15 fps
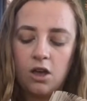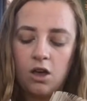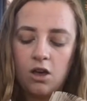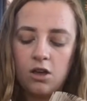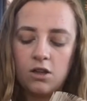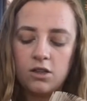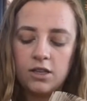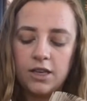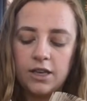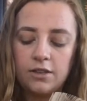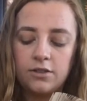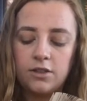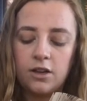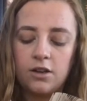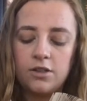All
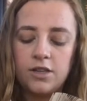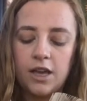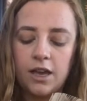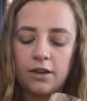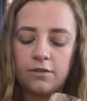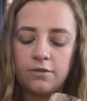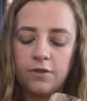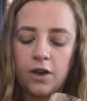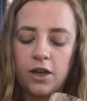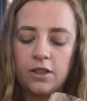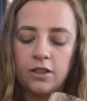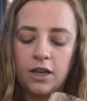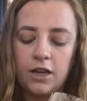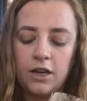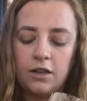hands on deck, fine
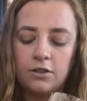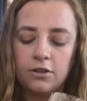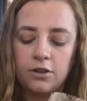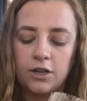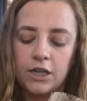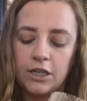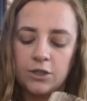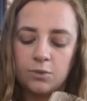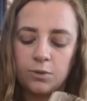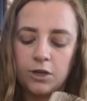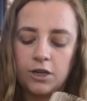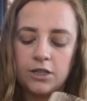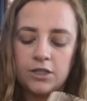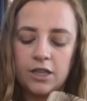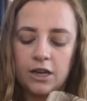Lady Clarice, where
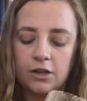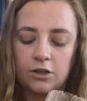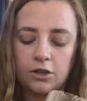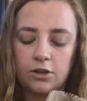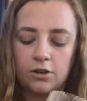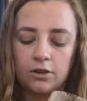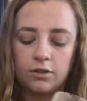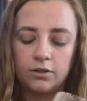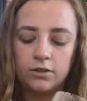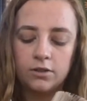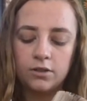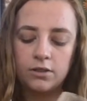is that girl?